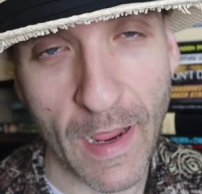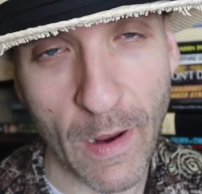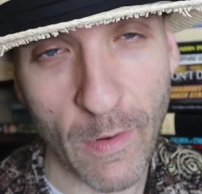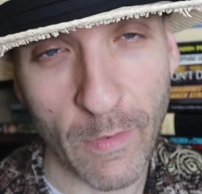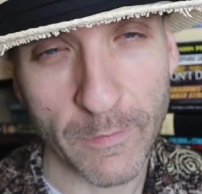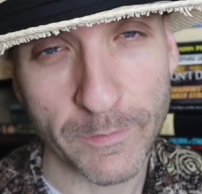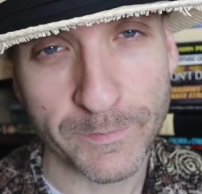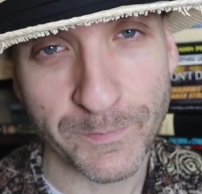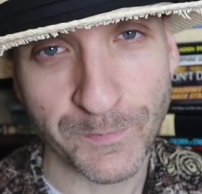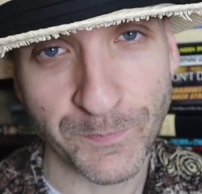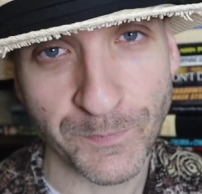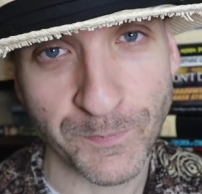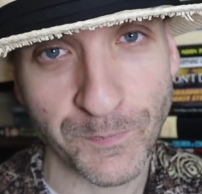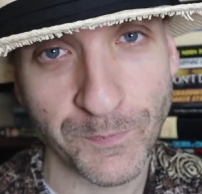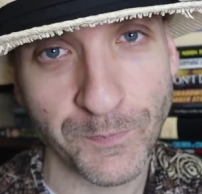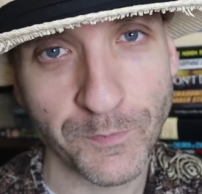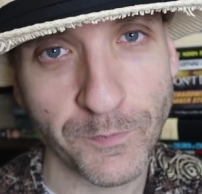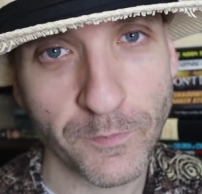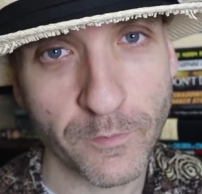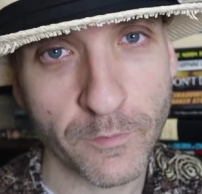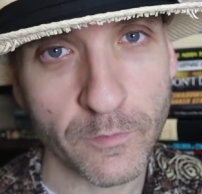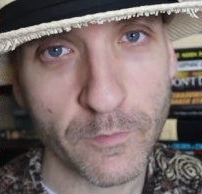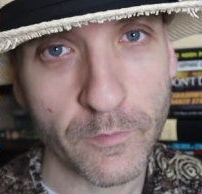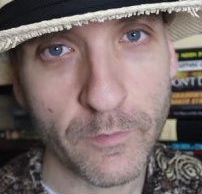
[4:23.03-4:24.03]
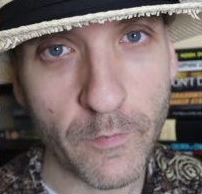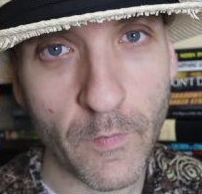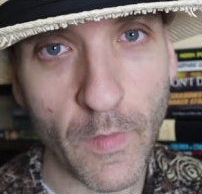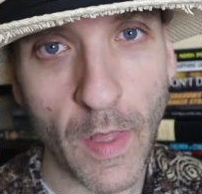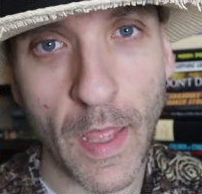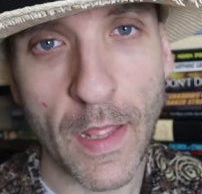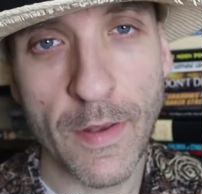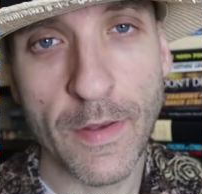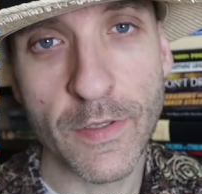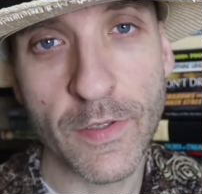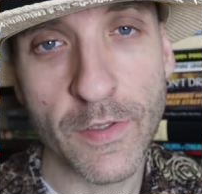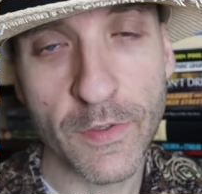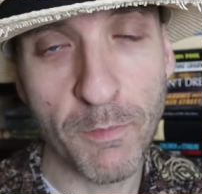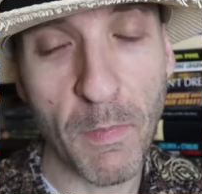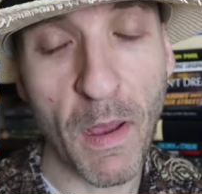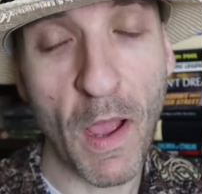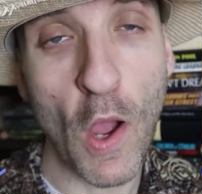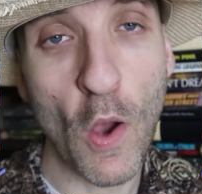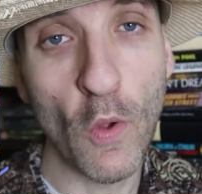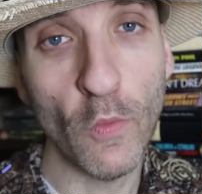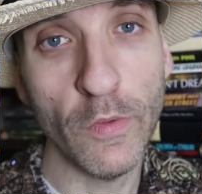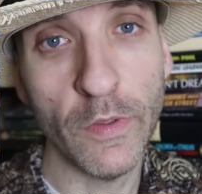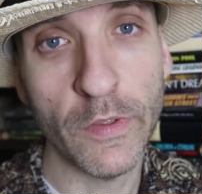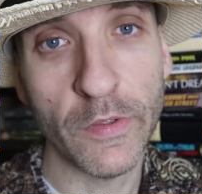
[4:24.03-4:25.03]
Howard, and this is my
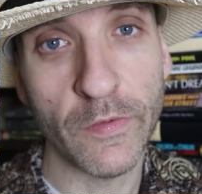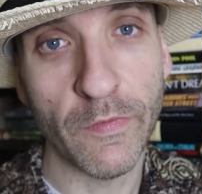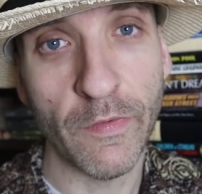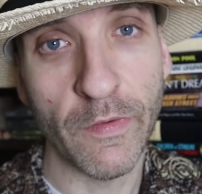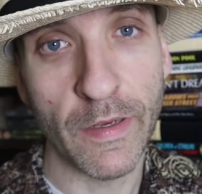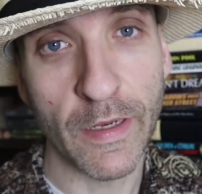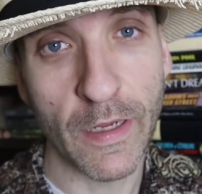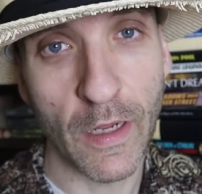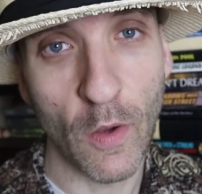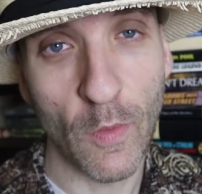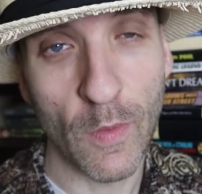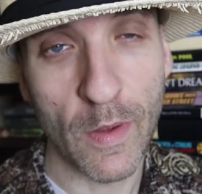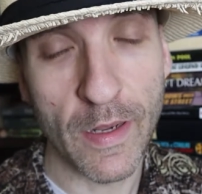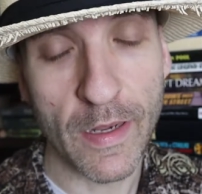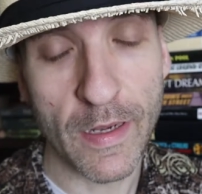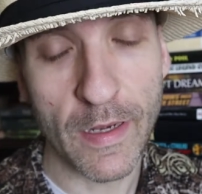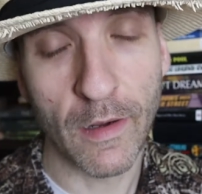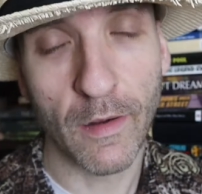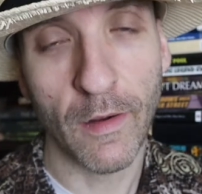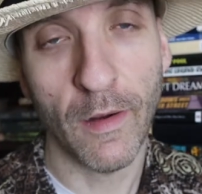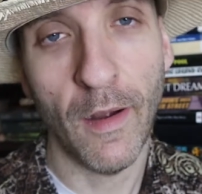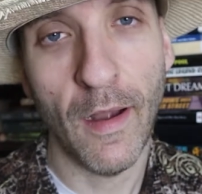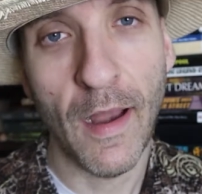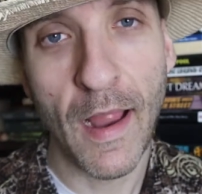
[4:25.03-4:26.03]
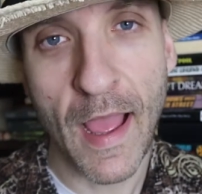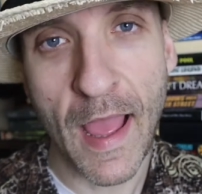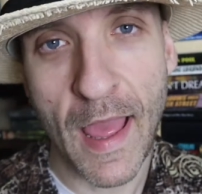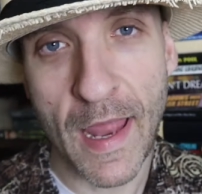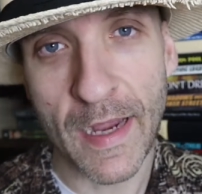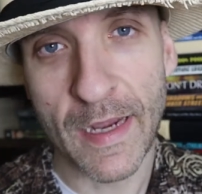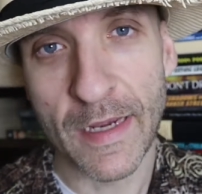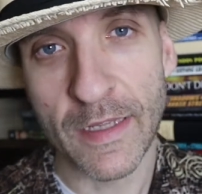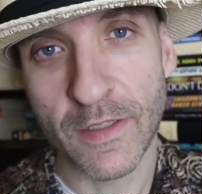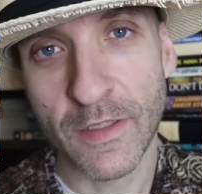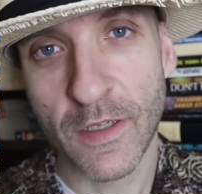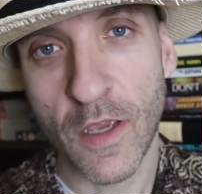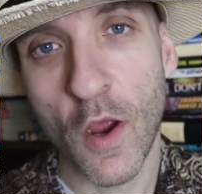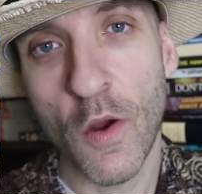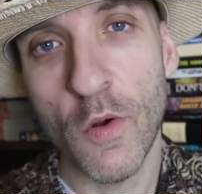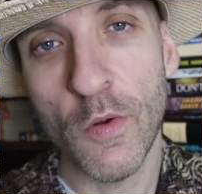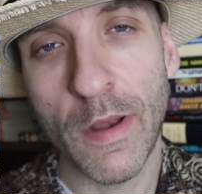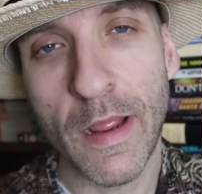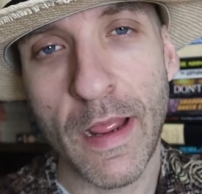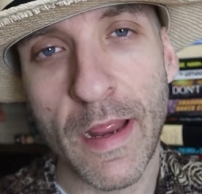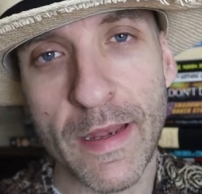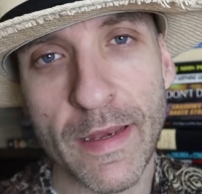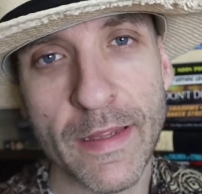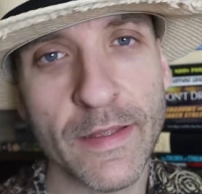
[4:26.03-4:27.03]
oldest video in here, and it is
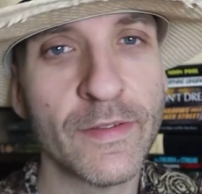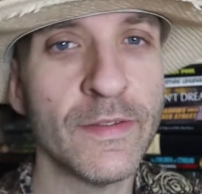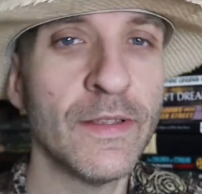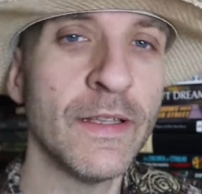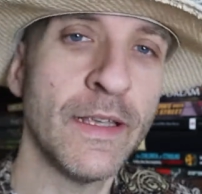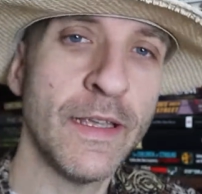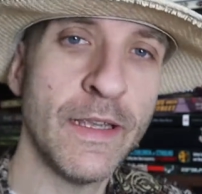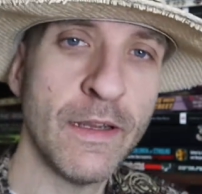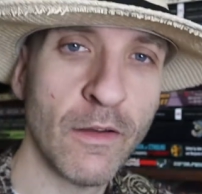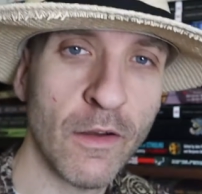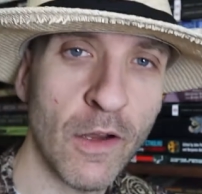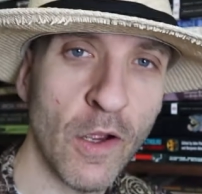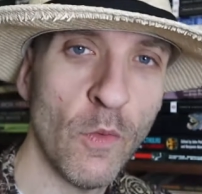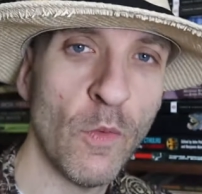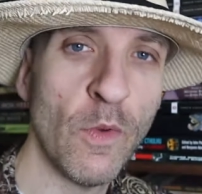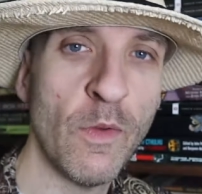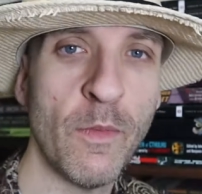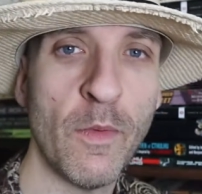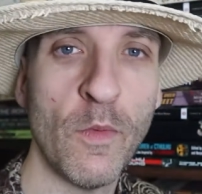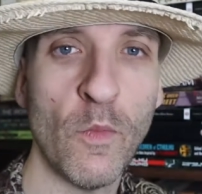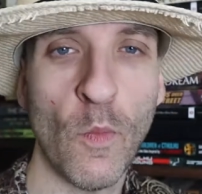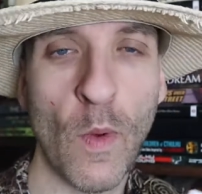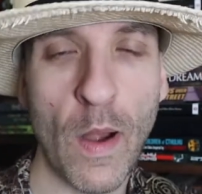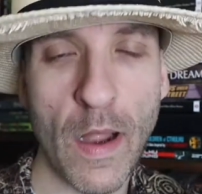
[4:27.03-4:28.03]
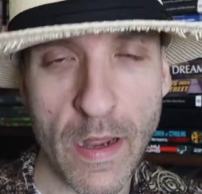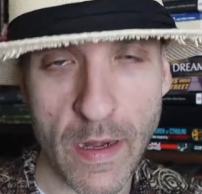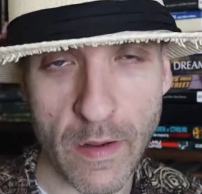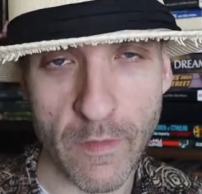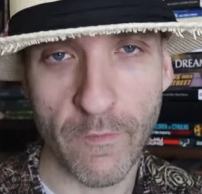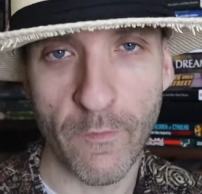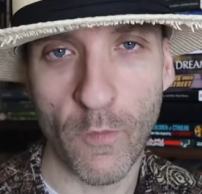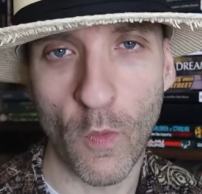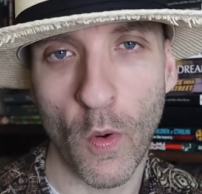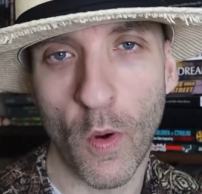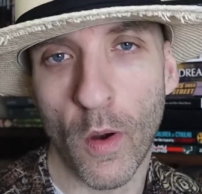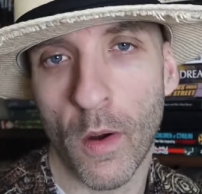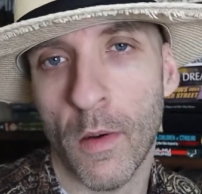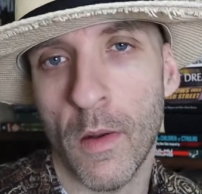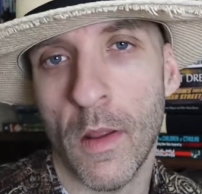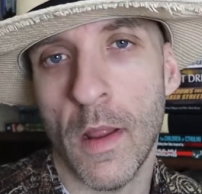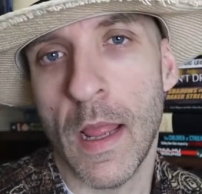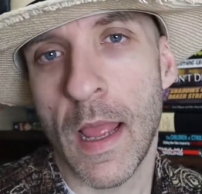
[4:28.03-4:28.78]
Conan is the hero we've been waiting for.